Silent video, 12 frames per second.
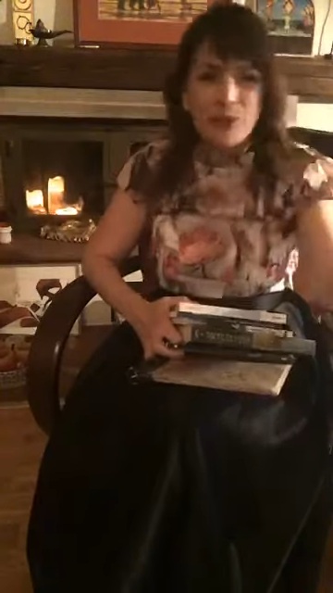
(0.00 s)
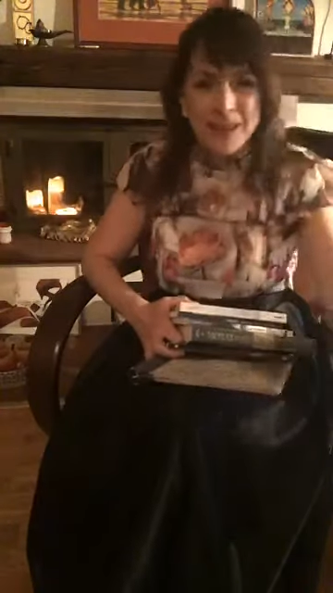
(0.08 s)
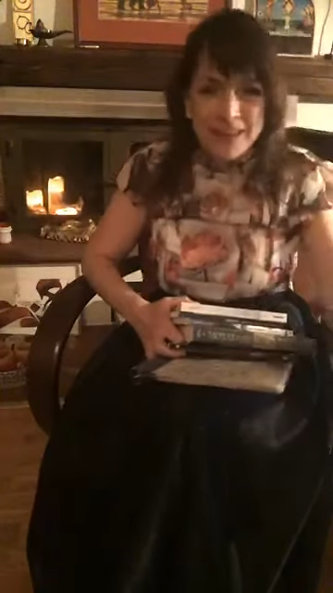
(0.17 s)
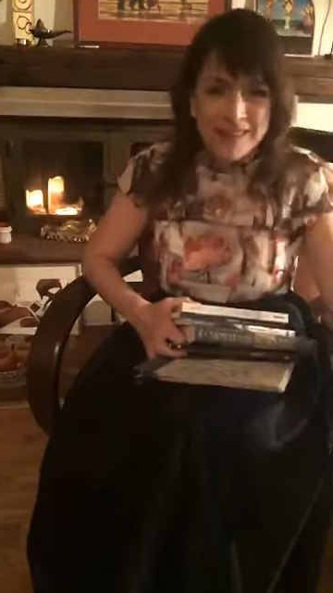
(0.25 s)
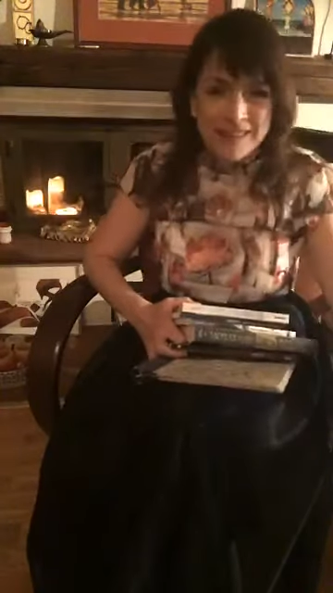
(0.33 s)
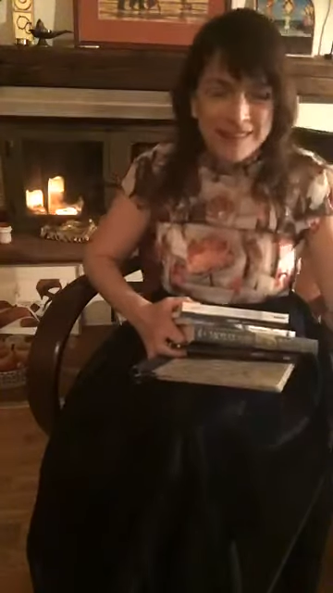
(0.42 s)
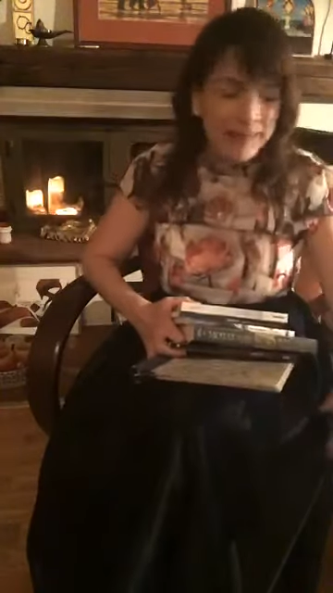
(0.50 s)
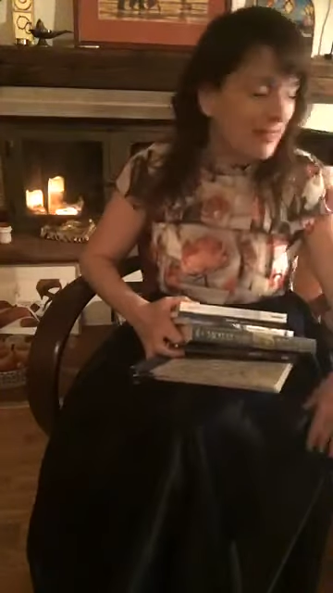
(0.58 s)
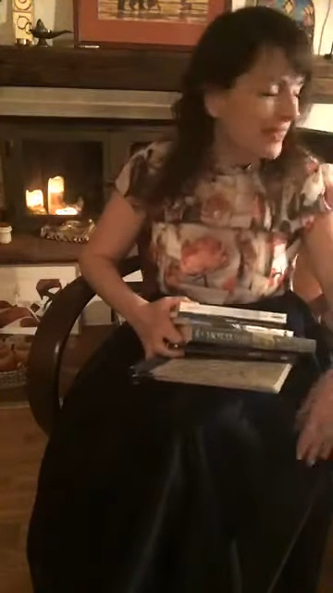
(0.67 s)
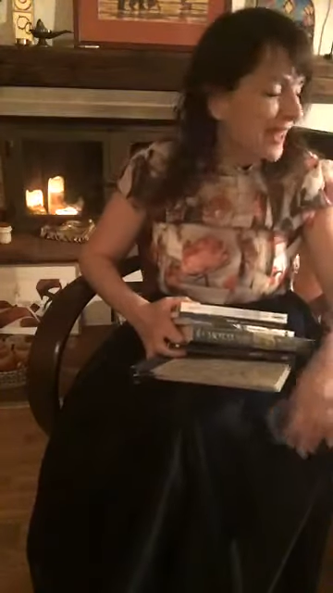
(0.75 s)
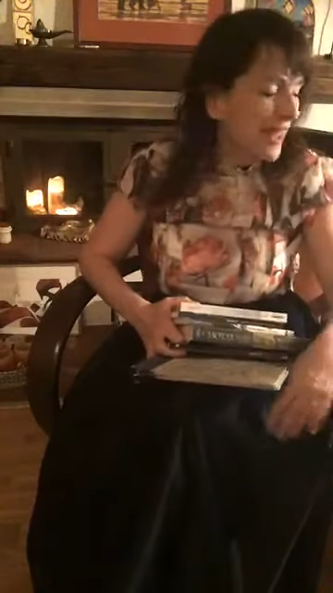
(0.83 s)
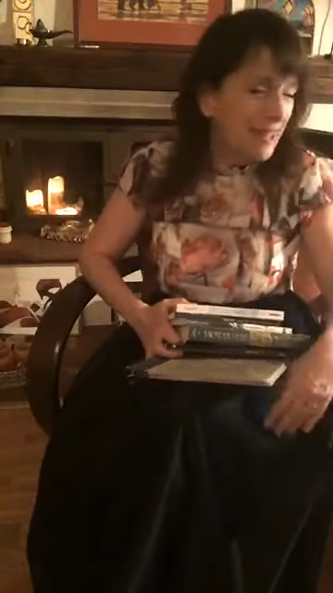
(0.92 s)
weeks or
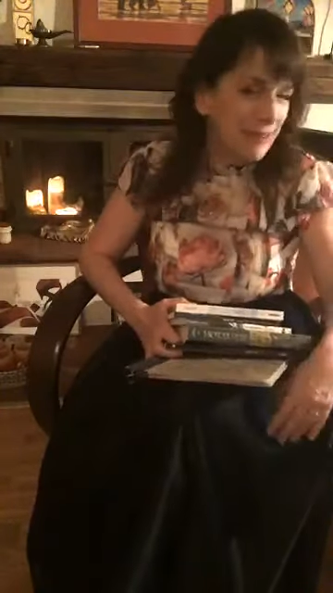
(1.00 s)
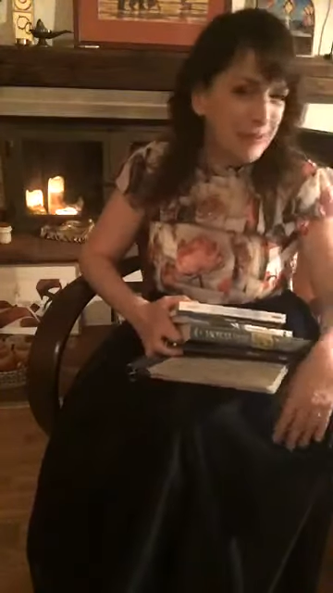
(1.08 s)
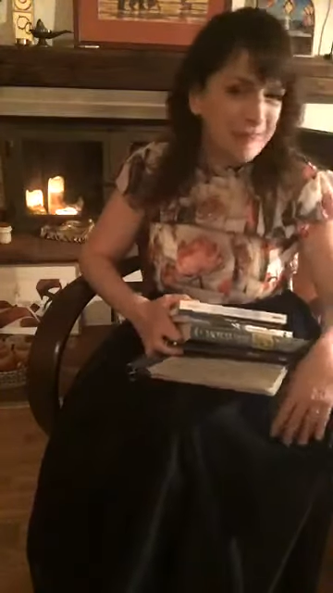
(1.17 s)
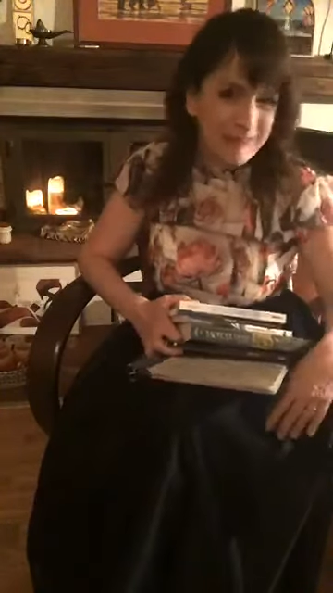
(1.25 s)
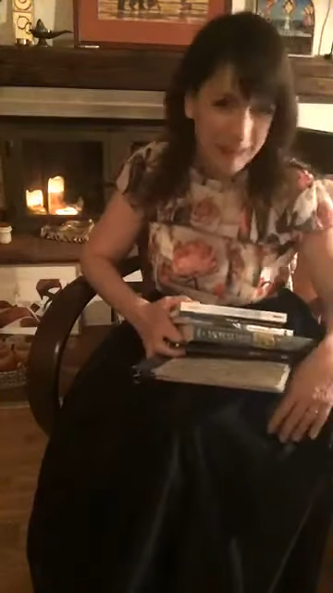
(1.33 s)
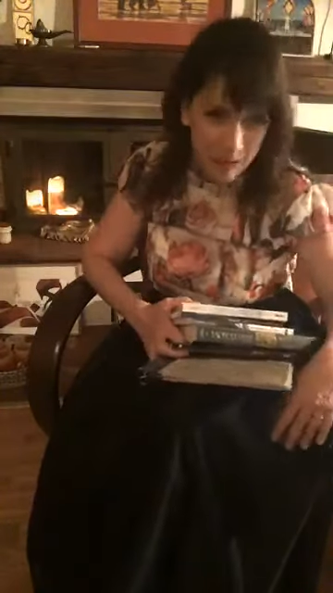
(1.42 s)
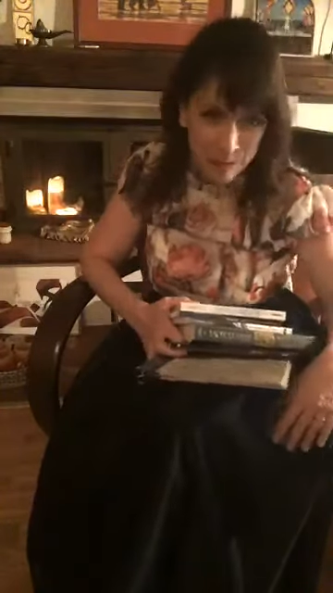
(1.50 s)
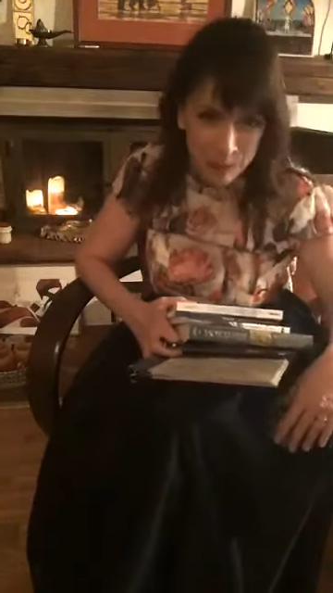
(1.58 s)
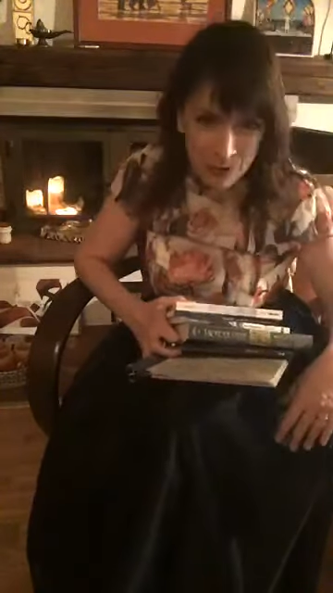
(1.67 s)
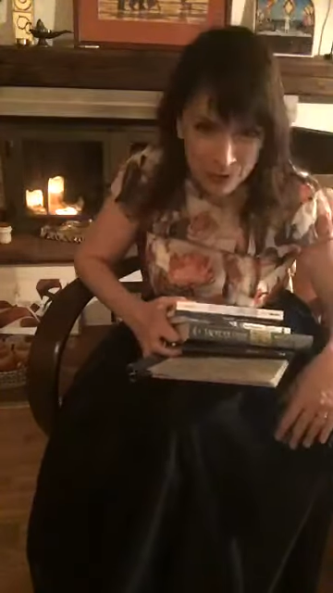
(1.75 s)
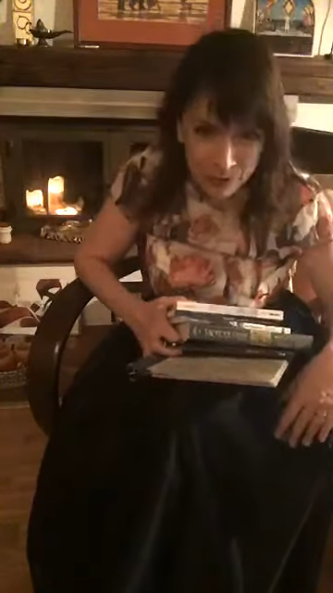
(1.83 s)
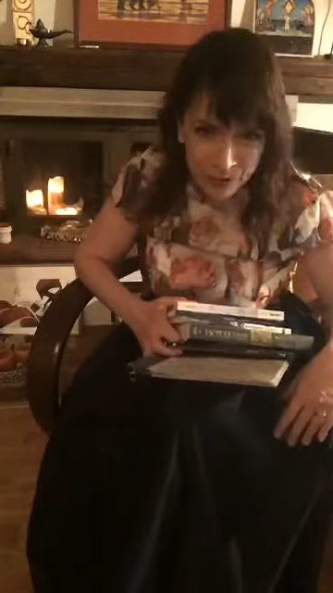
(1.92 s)
something, and it was so
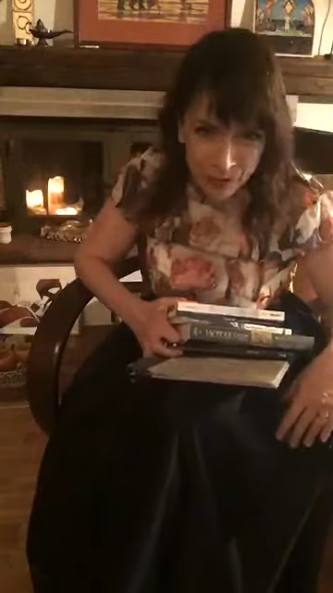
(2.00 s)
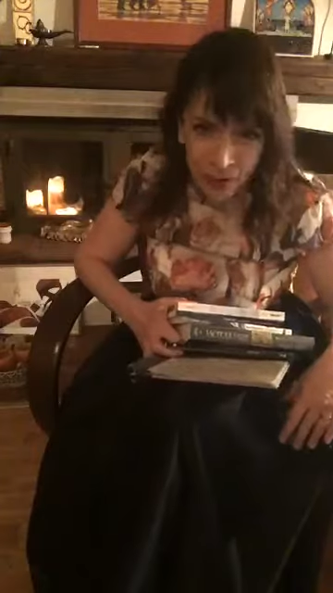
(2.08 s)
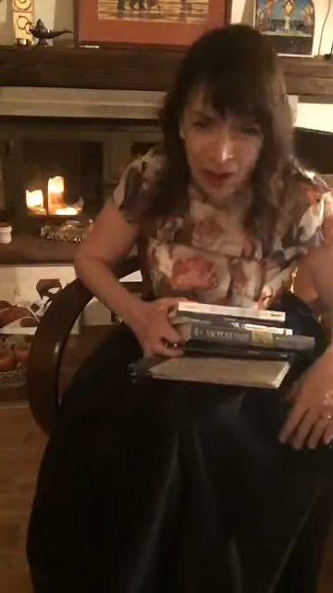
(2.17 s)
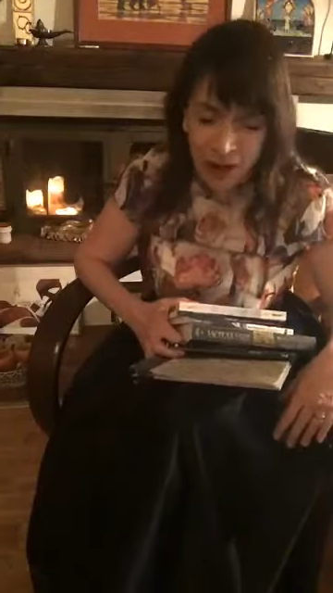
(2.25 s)
beautiful.